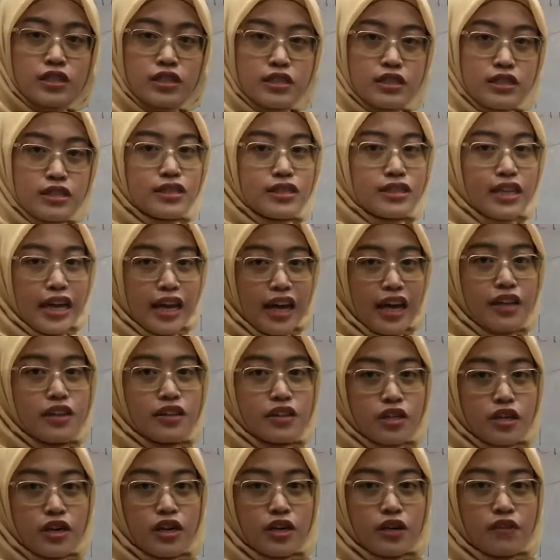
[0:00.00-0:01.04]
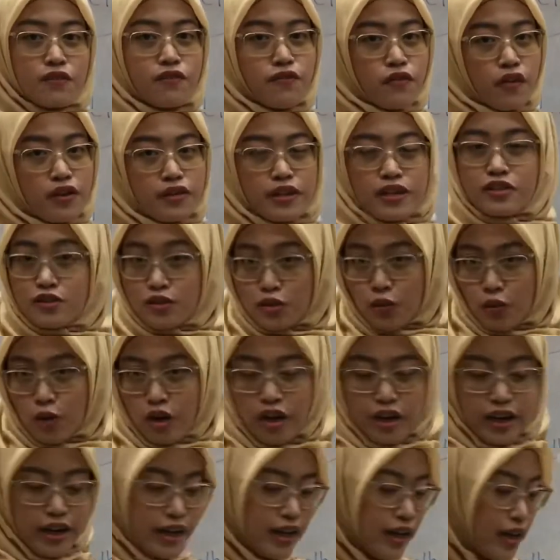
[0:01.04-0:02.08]
the second, third, fourth, and so on.
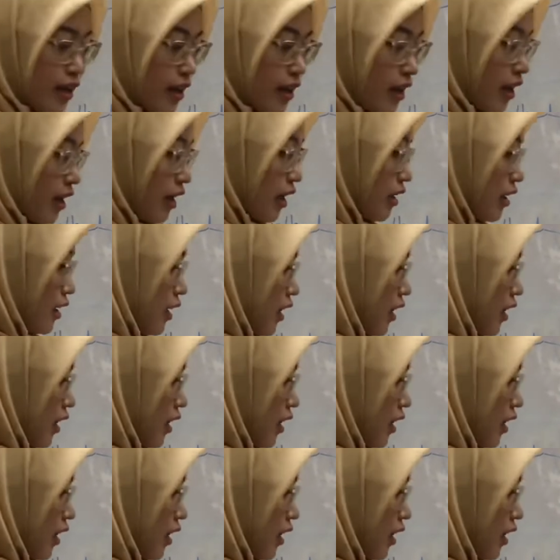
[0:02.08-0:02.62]
And the